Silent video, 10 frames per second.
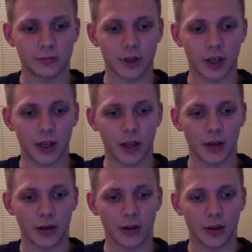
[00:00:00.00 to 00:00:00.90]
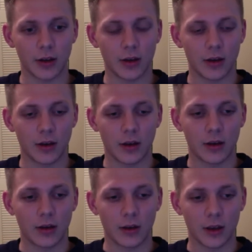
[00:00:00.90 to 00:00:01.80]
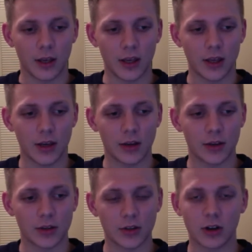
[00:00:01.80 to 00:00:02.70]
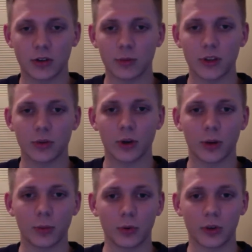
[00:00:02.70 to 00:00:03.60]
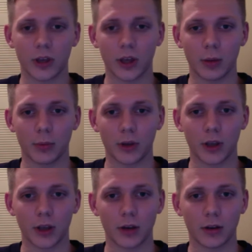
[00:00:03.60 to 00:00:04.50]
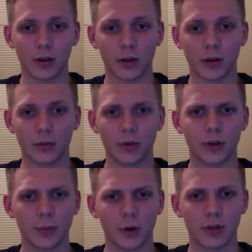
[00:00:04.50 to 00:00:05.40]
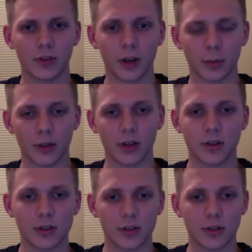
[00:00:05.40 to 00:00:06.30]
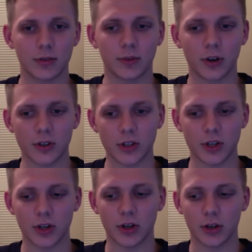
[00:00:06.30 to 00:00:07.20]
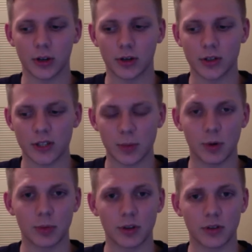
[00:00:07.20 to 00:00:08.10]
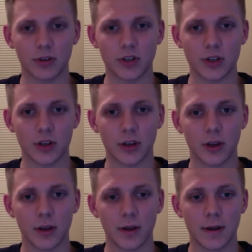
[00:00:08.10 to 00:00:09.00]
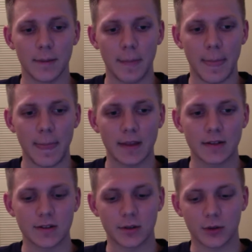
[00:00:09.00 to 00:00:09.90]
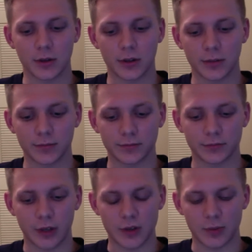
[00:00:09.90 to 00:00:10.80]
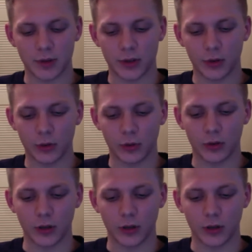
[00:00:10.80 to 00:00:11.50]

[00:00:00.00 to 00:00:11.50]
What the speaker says: and he talked to me throughout boot camp and really motivated me to volunteer and step up in the division. So that was pretty cool.